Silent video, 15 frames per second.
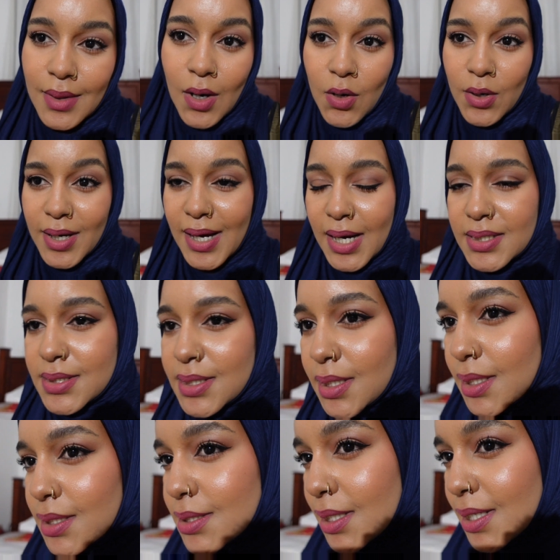Okay guys,
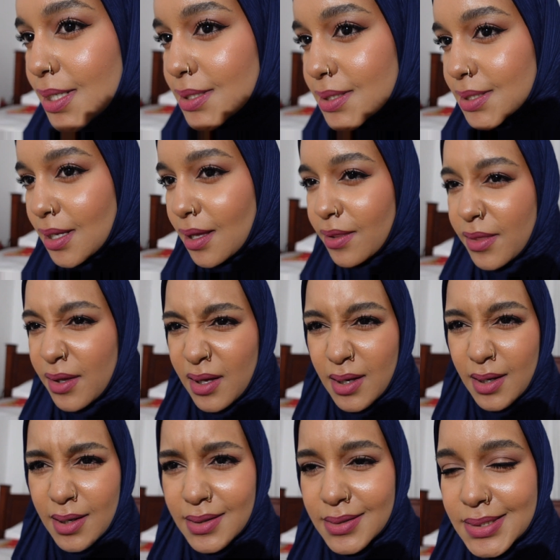this is
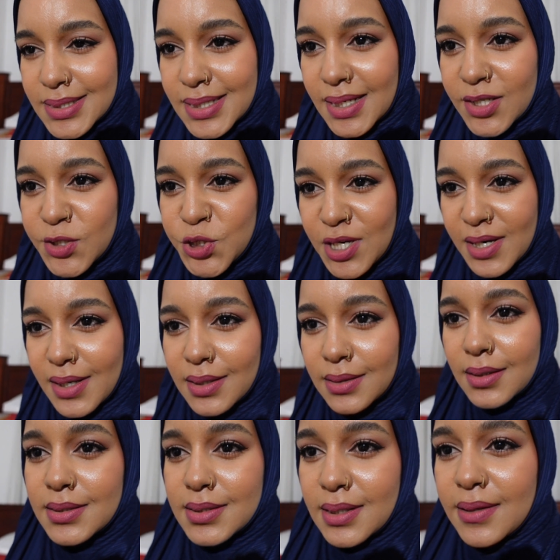the second check-in,
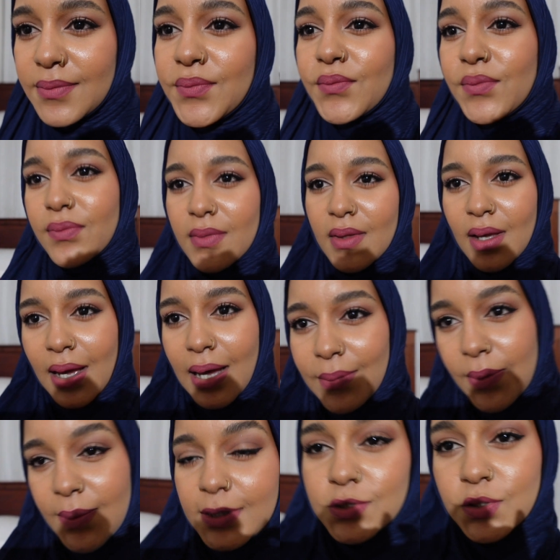is it? I'm
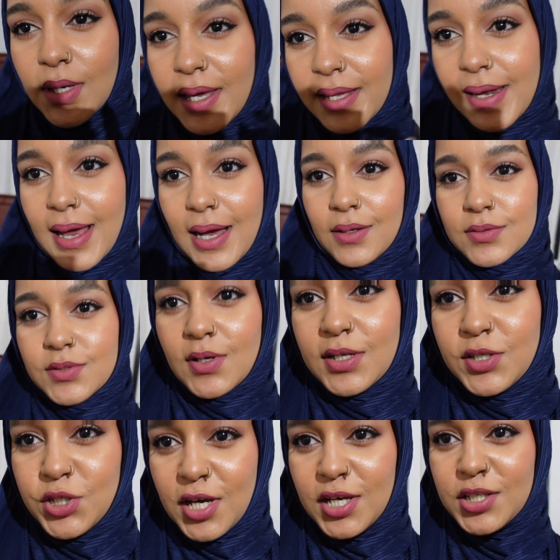about to head out, so I
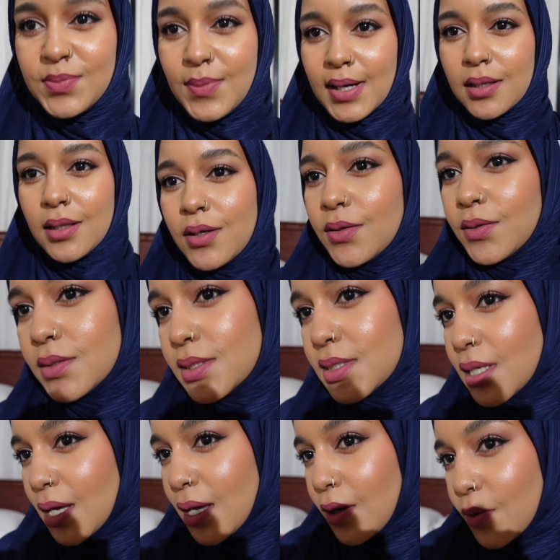changed my clothes.
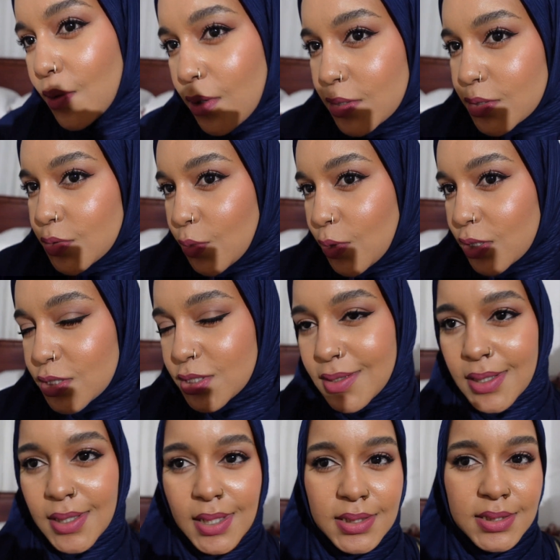I'm going to watch the
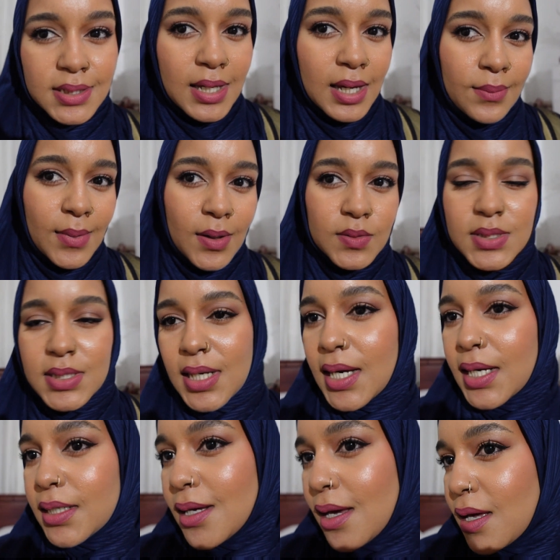next game
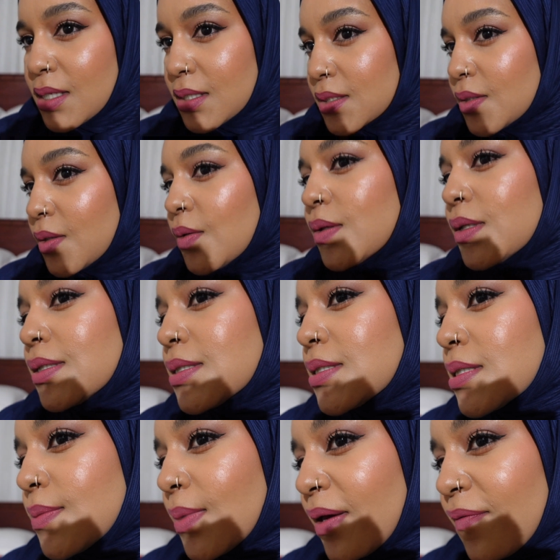outside. So this
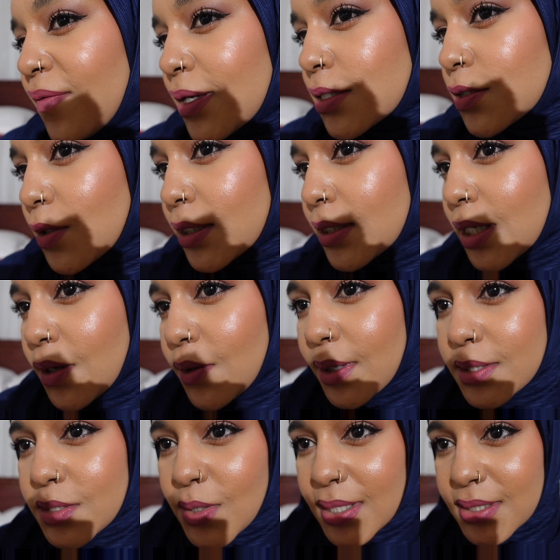is my face right now.
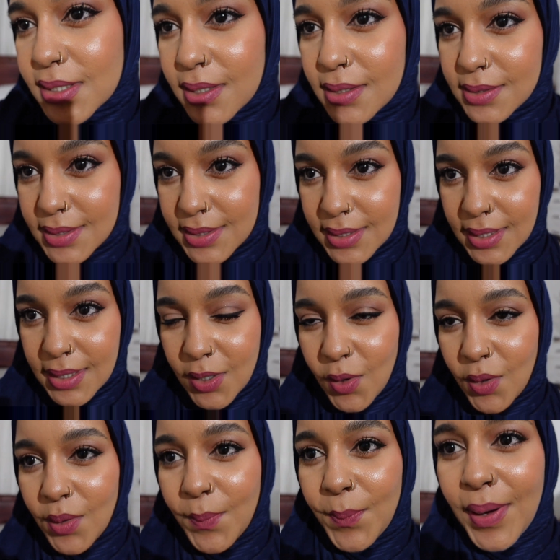As you guys can see,
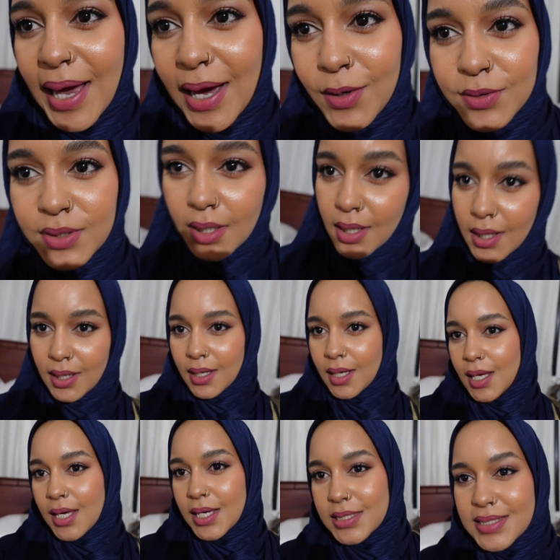powder
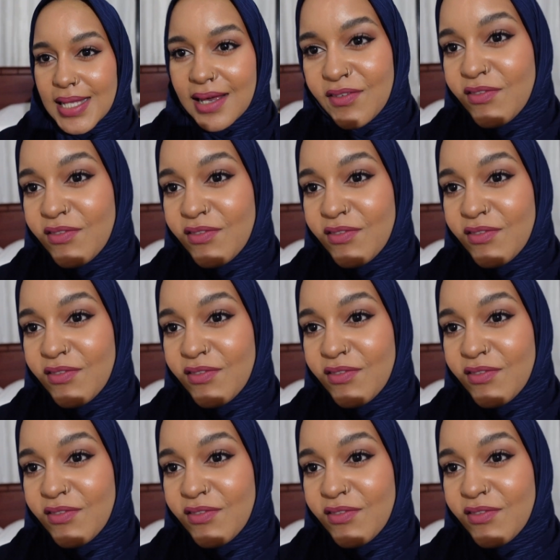is like